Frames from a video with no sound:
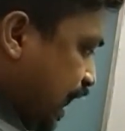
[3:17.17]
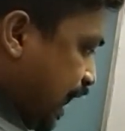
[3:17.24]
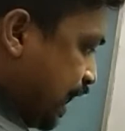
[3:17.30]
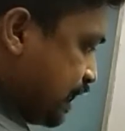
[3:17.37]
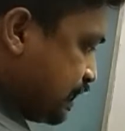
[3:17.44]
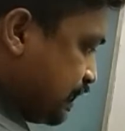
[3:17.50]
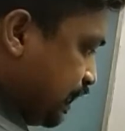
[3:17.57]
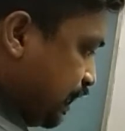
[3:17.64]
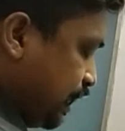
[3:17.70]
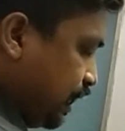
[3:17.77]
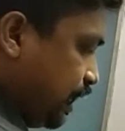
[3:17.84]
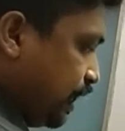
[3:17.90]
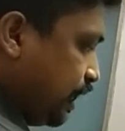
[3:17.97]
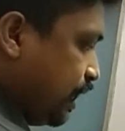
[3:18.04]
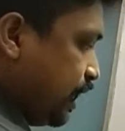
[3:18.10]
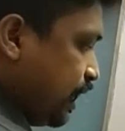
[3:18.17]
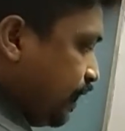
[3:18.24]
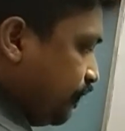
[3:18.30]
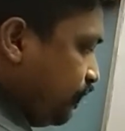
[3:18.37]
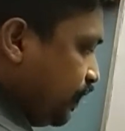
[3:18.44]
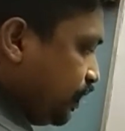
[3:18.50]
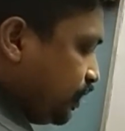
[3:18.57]
acid
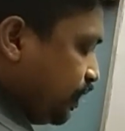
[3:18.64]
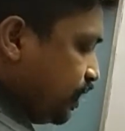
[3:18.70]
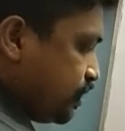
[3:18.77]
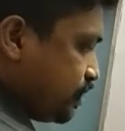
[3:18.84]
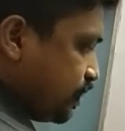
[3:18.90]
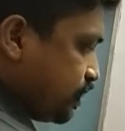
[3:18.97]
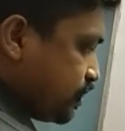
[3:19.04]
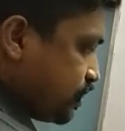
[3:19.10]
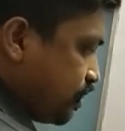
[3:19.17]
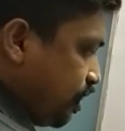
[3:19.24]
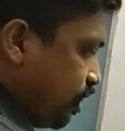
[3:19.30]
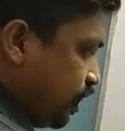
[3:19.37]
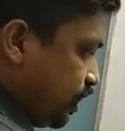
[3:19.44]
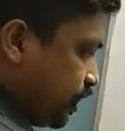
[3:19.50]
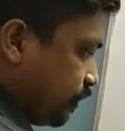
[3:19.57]
with its salt,